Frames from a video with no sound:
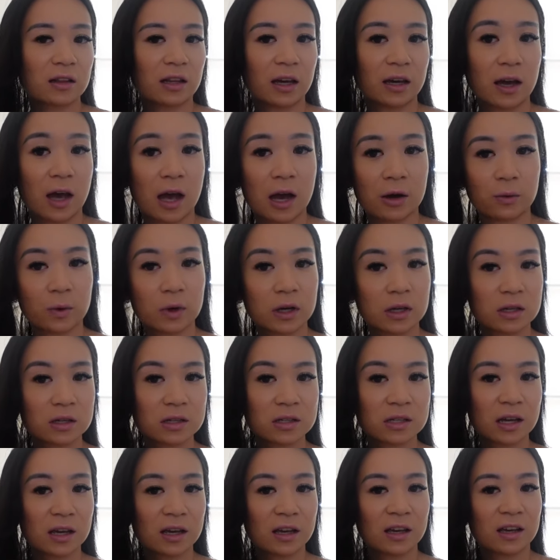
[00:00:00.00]
Like I
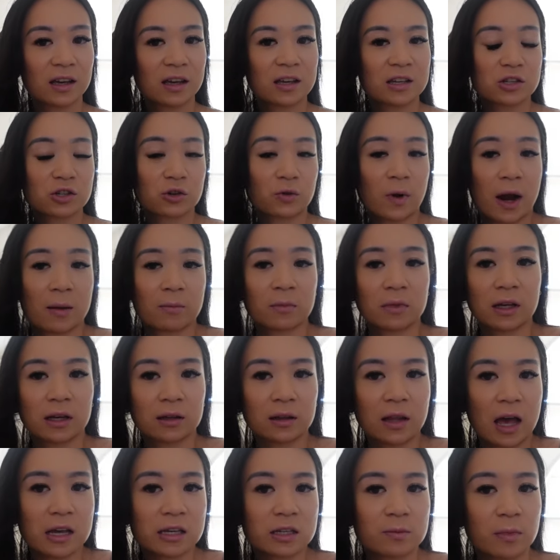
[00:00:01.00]
was scrambling
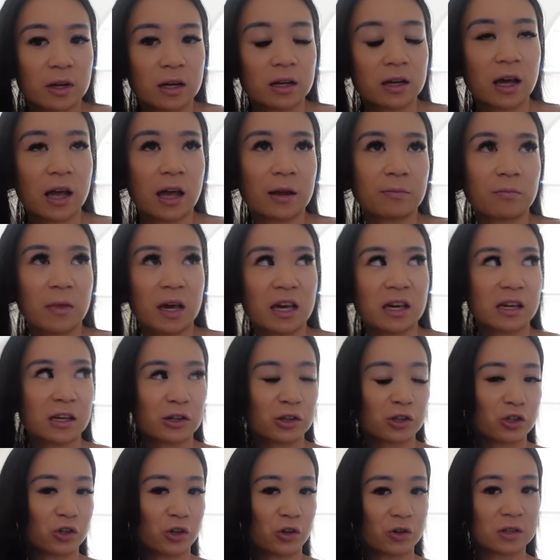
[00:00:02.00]
last minute and making
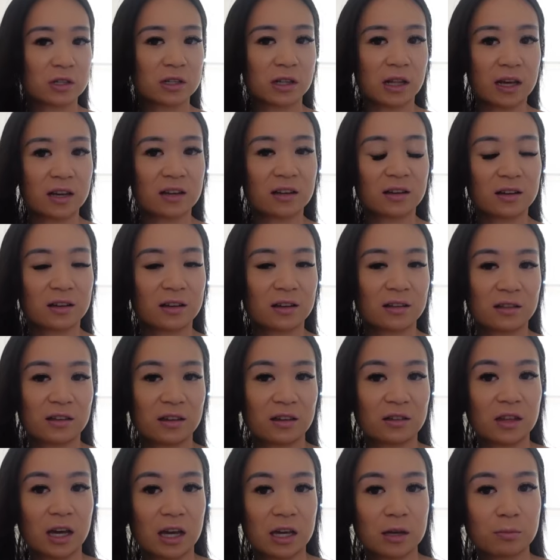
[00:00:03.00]
shirts like the
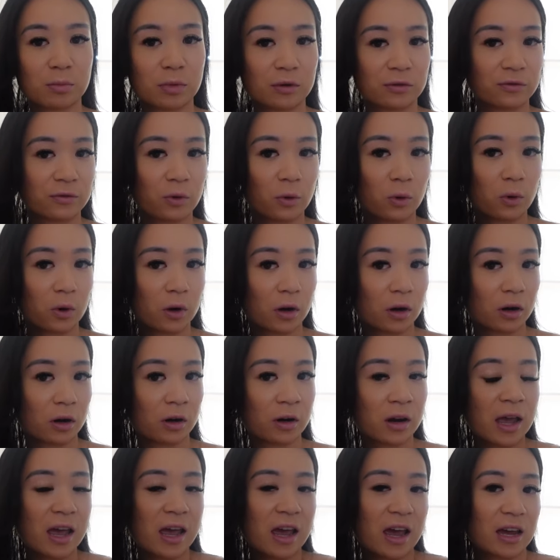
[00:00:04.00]
night
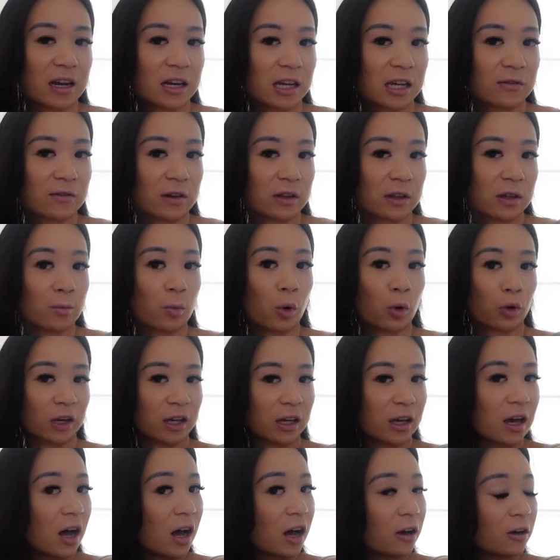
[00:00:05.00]
before and even the
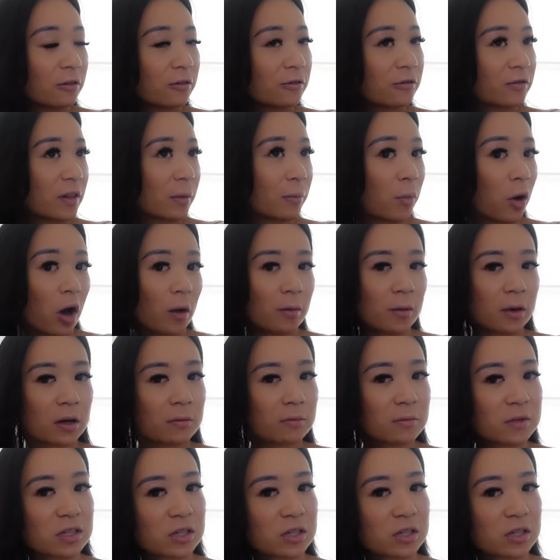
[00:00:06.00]
morning of the pop up.